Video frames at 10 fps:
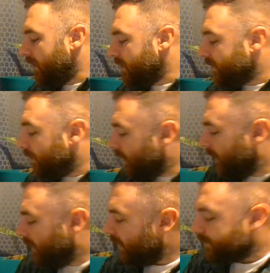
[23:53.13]
So
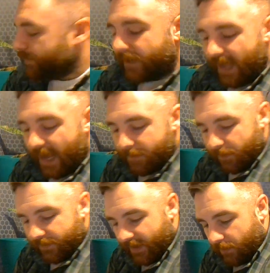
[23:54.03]
I was pretty happy
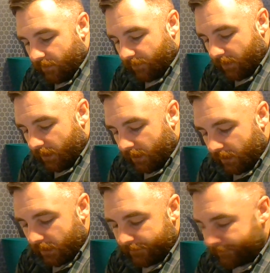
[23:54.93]
with that overall
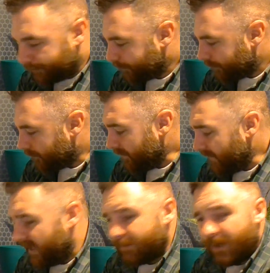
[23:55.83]
haul.
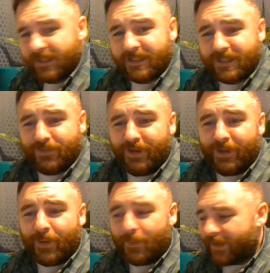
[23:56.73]
I'm glad to get this
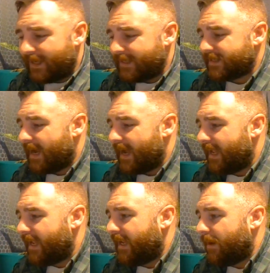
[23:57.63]
video because
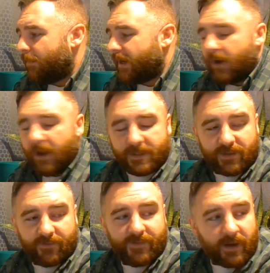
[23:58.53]
my comics
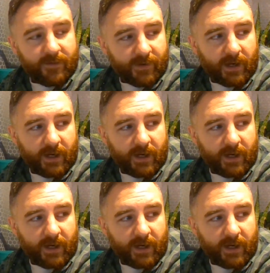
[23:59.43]
are very, very